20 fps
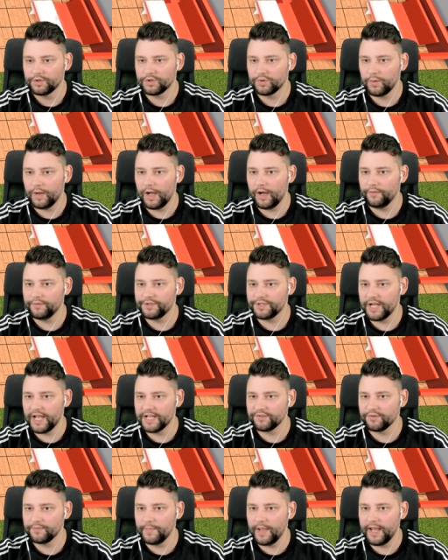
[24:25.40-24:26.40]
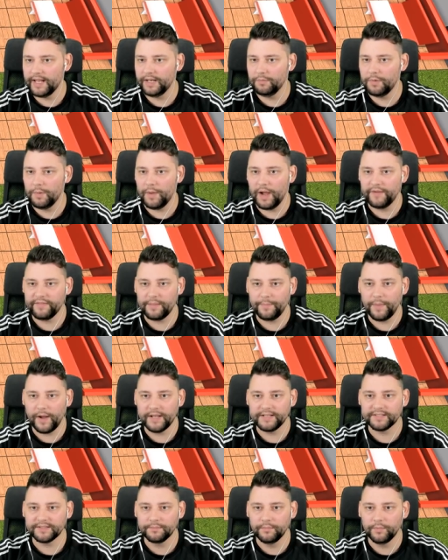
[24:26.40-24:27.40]
twelve chairs remaining. We might have to buy
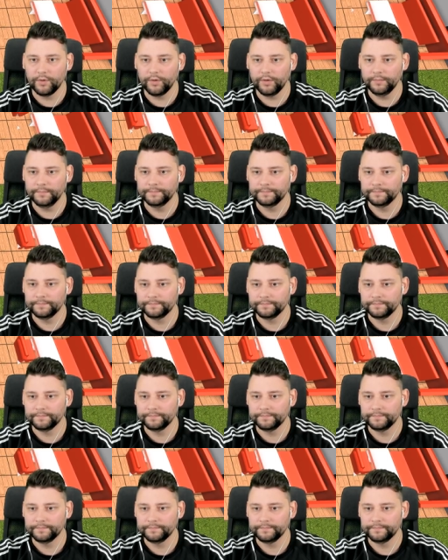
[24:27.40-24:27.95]
some more.